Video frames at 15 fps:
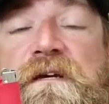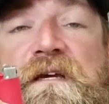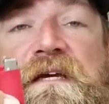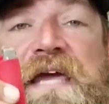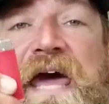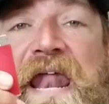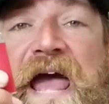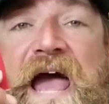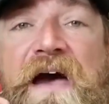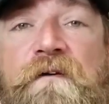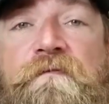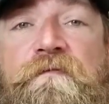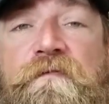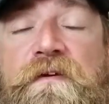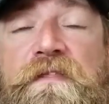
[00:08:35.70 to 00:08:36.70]
Gotta
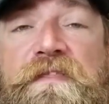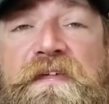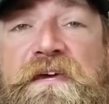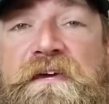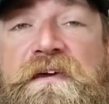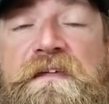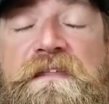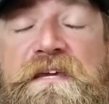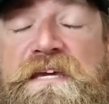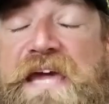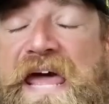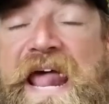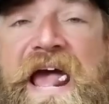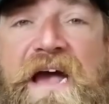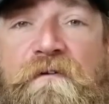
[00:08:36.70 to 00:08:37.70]

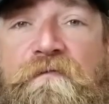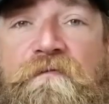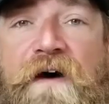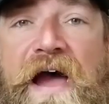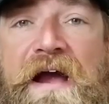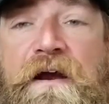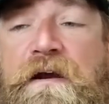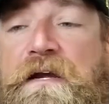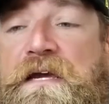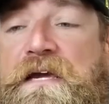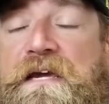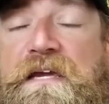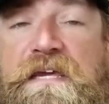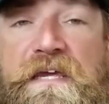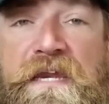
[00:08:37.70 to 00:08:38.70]
have fire.
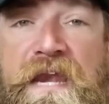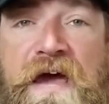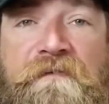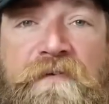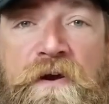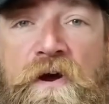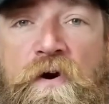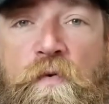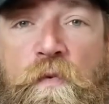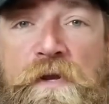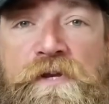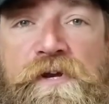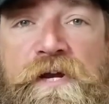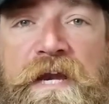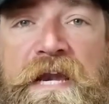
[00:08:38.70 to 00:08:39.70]
You never know when
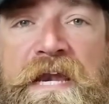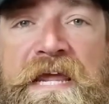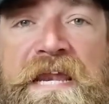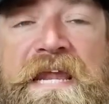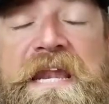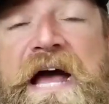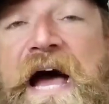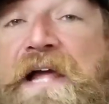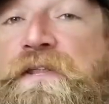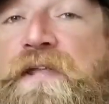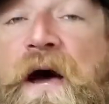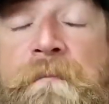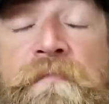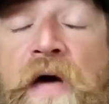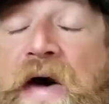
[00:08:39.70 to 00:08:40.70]
you're gonna need it.
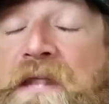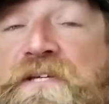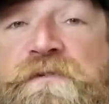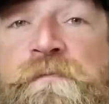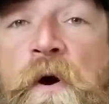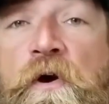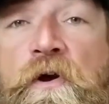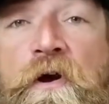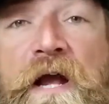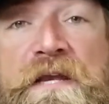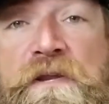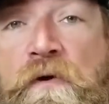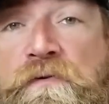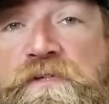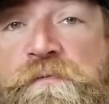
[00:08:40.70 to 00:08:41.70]
I'm not a smoker. I
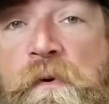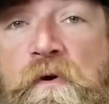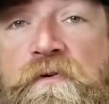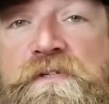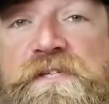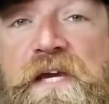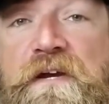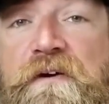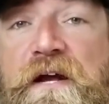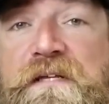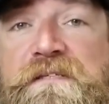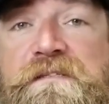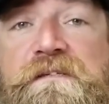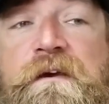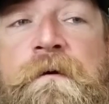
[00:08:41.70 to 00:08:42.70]
don't smoke
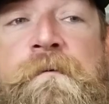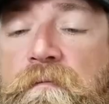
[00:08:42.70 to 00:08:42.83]
cigarettes.